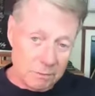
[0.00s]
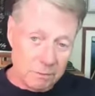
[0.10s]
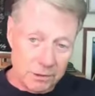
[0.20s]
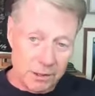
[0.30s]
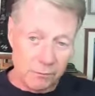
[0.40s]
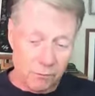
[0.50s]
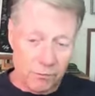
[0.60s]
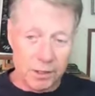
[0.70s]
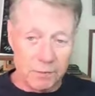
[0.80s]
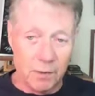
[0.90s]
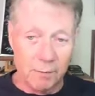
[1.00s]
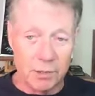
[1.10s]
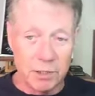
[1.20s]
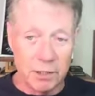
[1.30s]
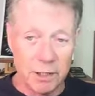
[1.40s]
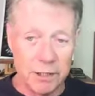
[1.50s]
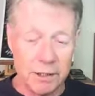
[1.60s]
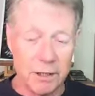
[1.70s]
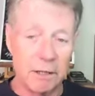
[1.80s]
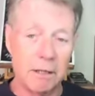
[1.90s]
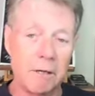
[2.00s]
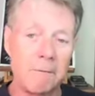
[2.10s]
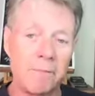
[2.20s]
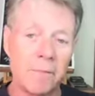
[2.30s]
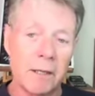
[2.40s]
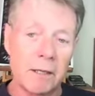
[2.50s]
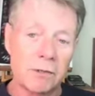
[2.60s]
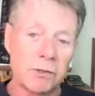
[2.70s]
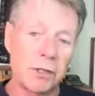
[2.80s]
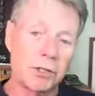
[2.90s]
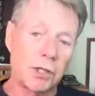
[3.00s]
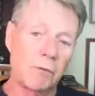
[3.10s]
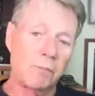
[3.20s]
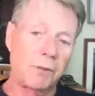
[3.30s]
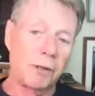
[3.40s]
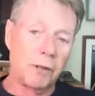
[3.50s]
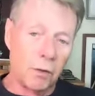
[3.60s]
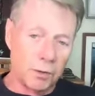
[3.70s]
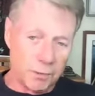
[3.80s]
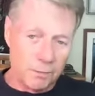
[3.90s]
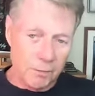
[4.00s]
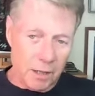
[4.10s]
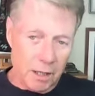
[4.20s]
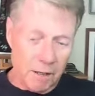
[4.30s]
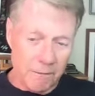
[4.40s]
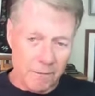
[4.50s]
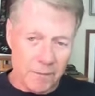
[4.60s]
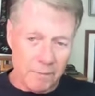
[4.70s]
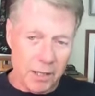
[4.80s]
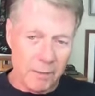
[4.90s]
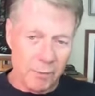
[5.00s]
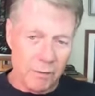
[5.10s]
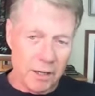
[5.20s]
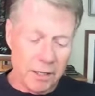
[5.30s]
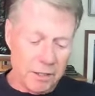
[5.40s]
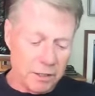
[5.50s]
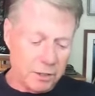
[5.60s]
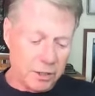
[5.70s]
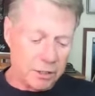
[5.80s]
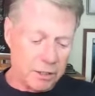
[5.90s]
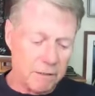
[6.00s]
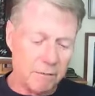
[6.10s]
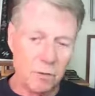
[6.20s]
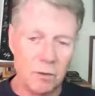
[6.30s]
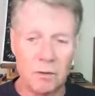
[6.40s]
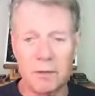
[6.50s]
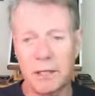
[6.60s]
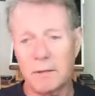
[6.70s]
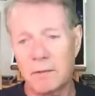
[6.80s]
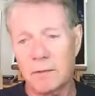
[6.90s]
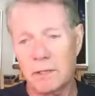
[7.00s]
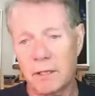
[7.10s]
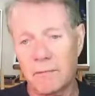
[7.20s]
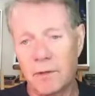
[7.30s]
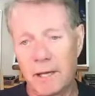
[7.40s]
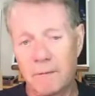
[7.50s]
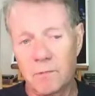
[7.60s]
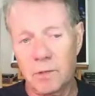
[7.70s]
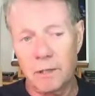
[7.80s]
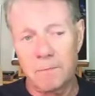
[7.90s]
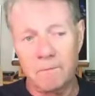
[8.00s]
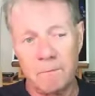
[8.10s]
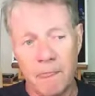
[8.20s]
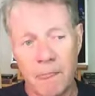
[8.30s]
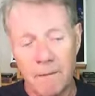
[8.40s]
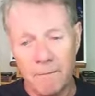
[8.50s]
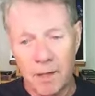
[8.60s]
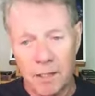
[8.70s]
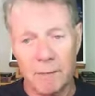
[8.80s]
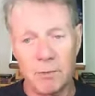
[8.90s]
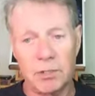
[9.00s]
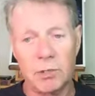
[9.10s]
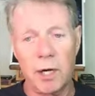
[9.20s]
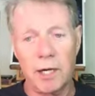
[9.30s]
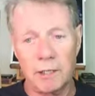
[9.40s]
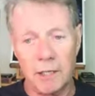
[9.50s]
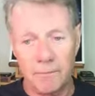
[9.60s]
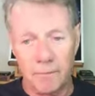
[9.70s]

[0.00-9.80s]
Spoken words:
did the experiments that they did. So they start with Peter Noel's paper in 1960 that demonstrated that